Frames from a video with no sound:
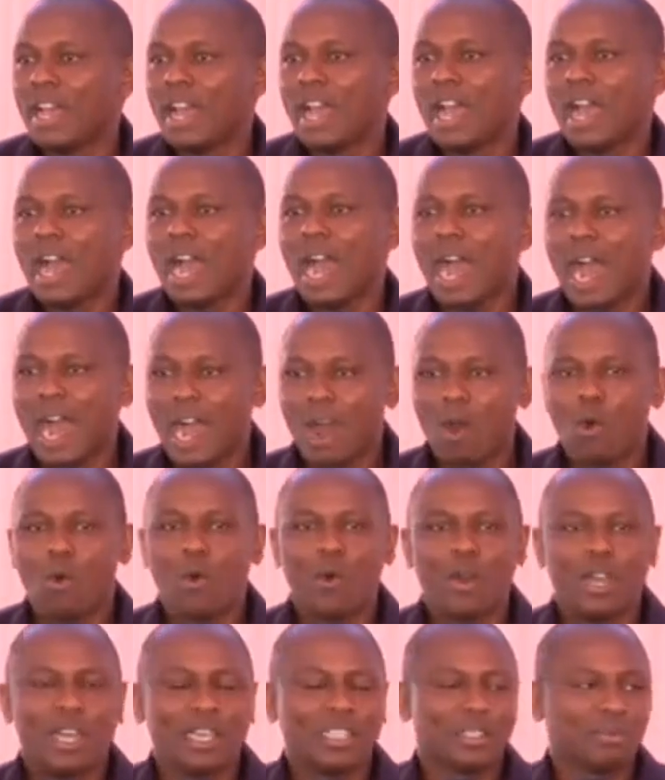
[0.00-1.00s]

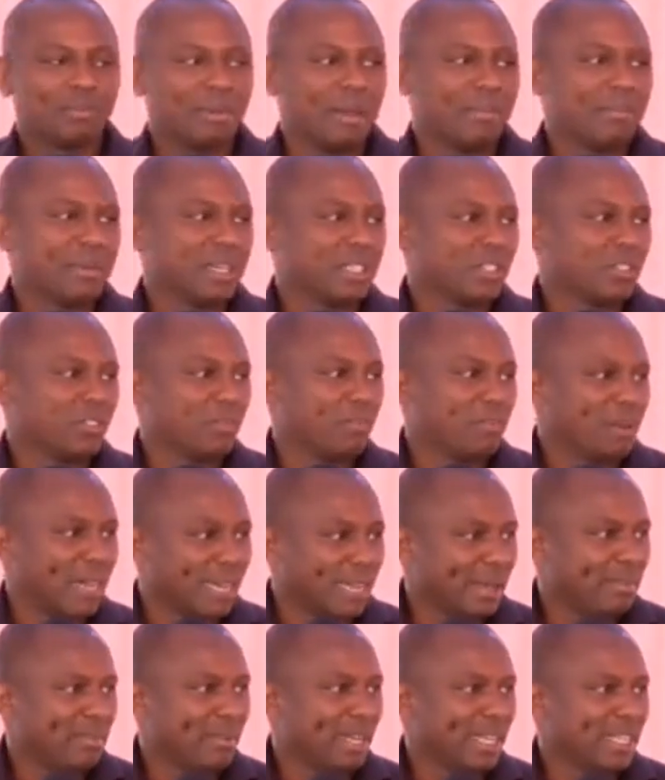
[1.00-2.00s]
how, as members of
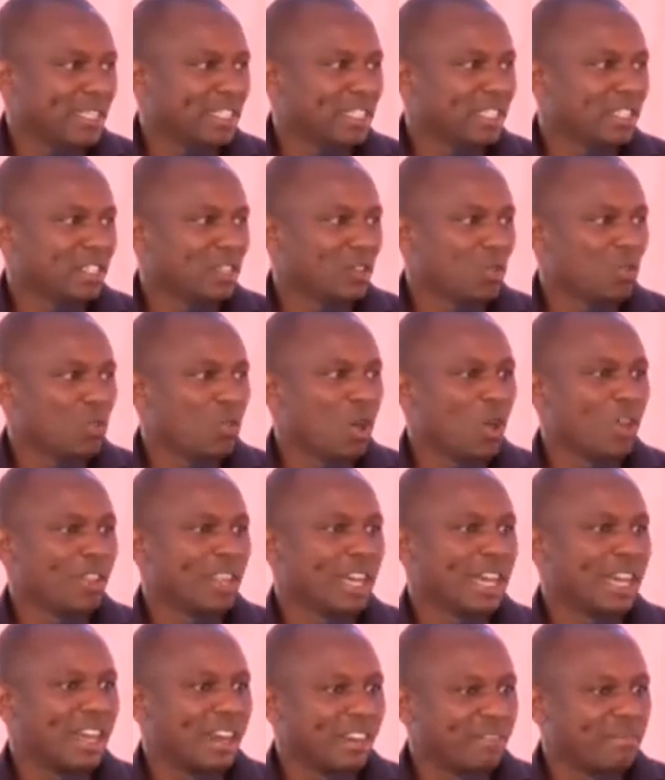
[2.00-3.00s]
parliament who are on
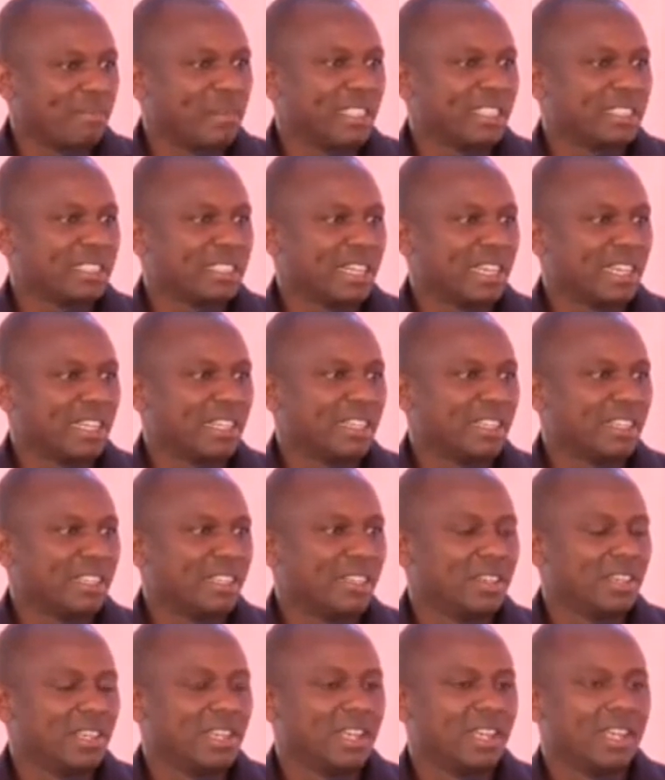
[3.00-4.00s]
the government side,
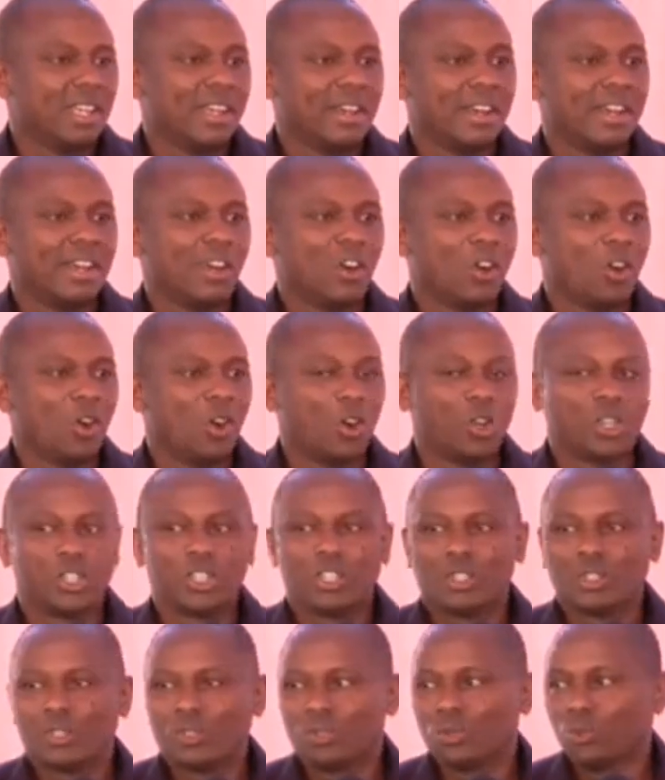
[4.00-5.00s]

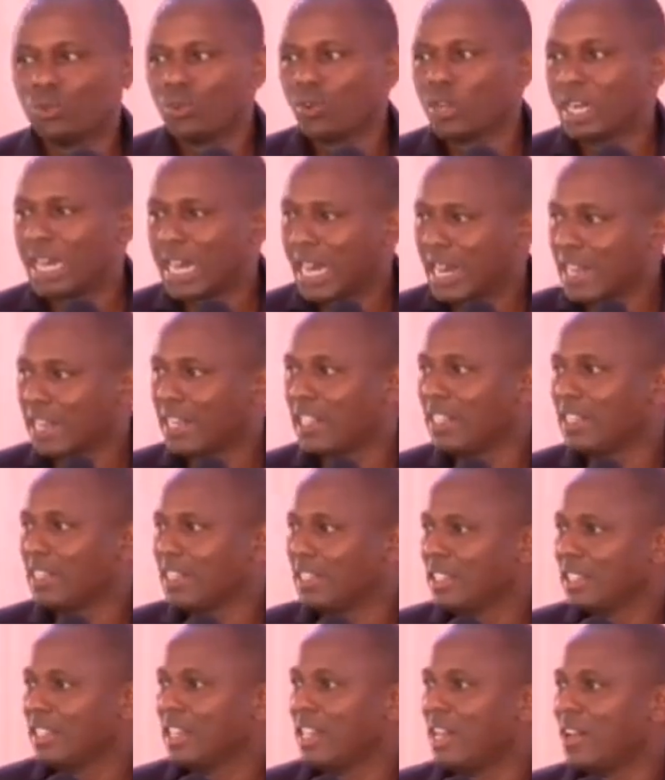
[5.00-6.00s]
ought to
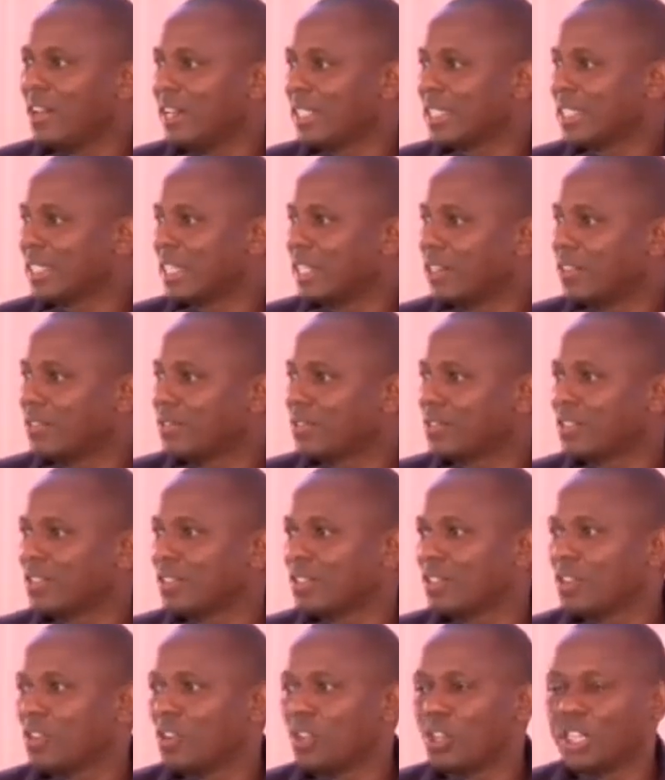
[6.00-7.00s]
carry ourselves
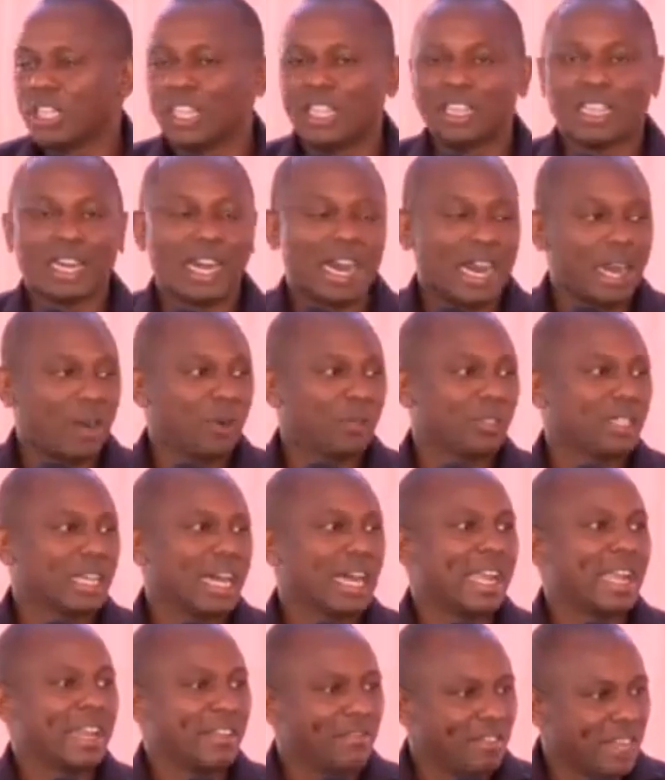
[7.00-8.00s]
on in the house
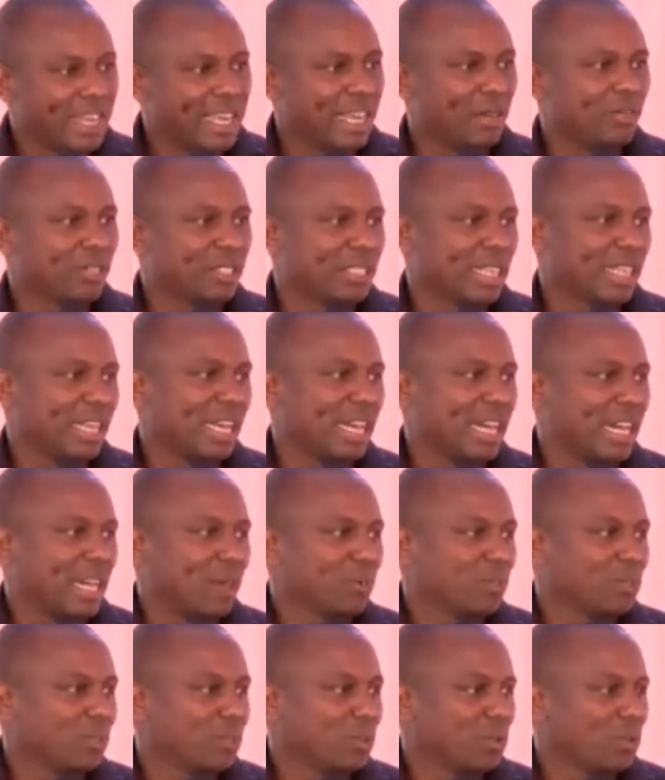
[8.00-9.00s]
and even outside the
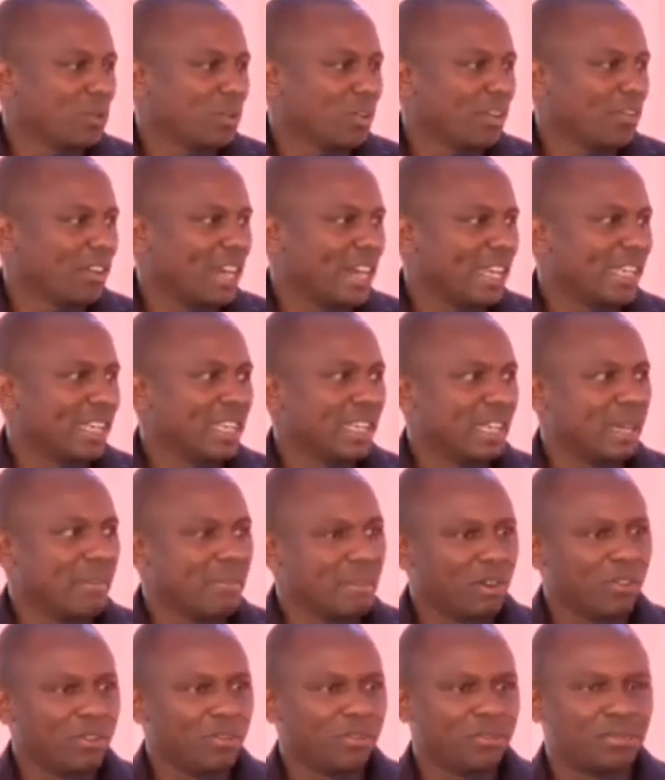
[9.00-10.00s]
house. We've had a
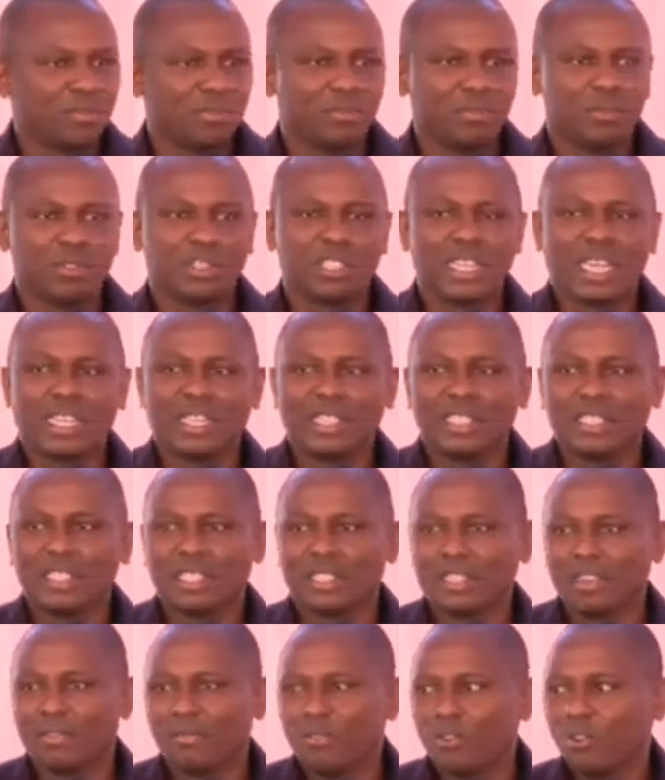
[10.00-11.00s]
number of
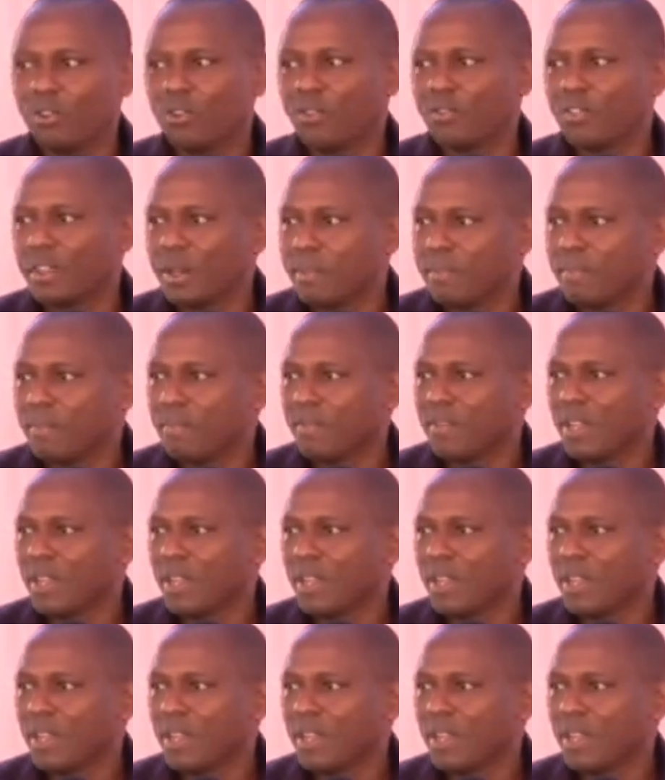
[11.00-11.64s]
challenges, a few of them,